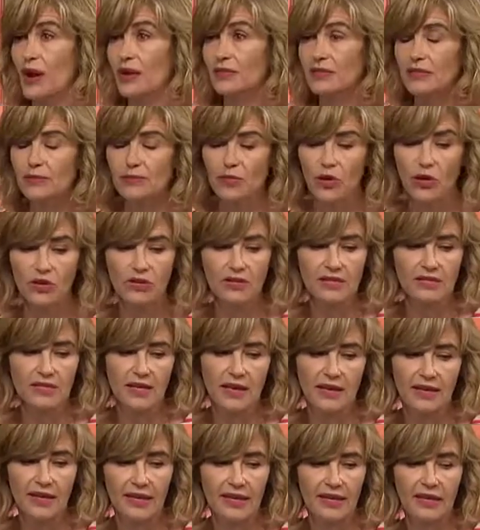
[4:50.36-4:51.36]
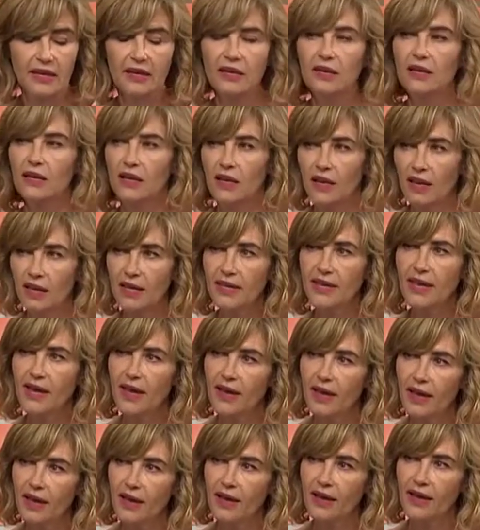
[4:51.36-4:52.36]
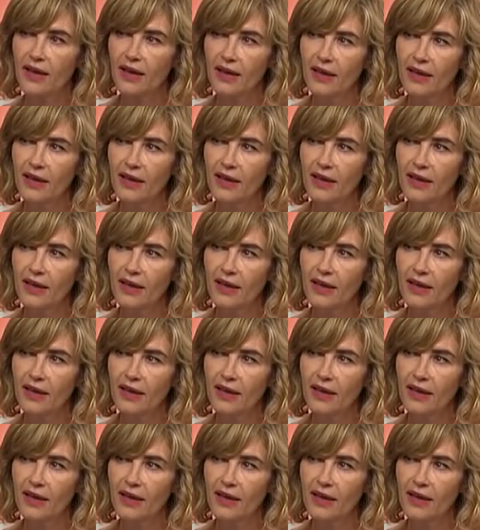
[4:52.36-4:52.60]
brown spots. Pretty again. much everything. Yeah.